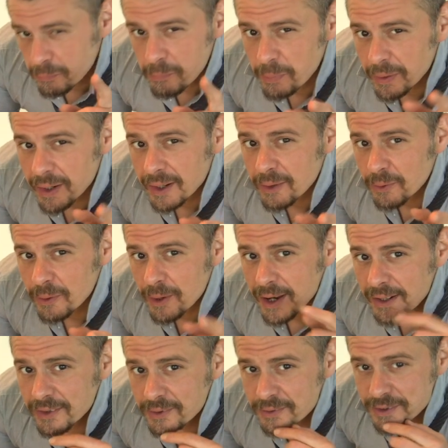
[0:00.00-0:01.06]
but I don't know how
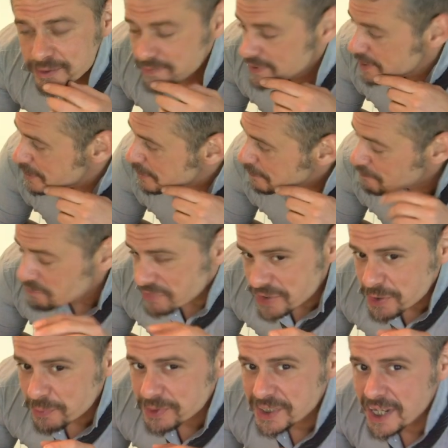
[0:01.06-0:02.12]
to do this video.
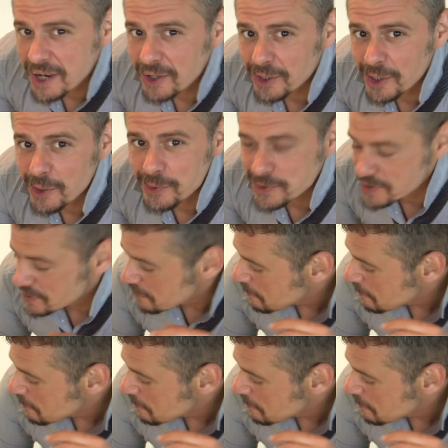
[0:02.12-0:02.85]
So we'll see how it goes.